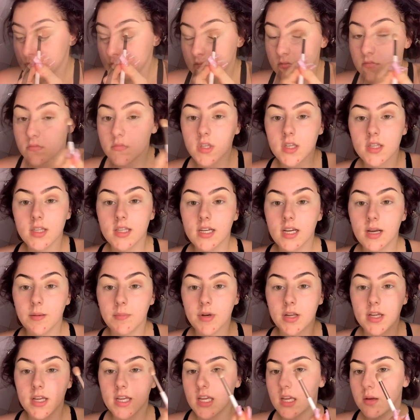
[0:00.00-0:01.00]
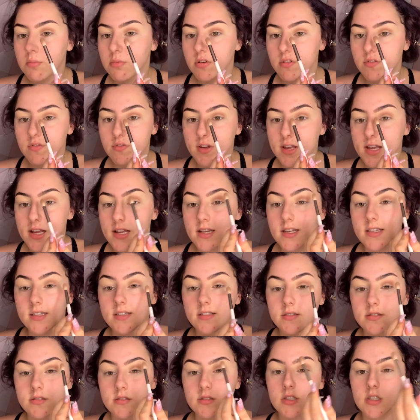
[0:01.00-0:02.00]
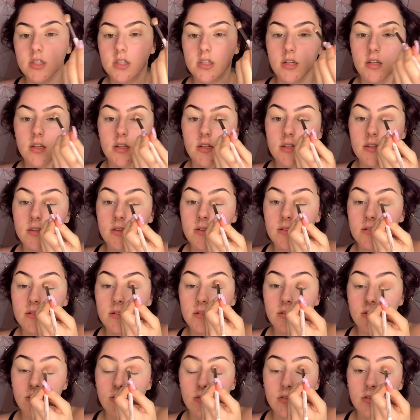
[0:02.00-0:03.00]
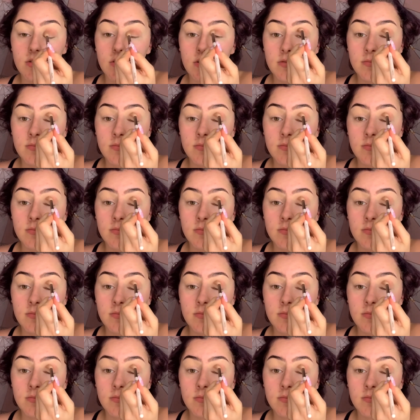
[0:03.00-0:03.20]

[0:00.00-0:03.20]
I think I'm going to keep it fairly circular, this look.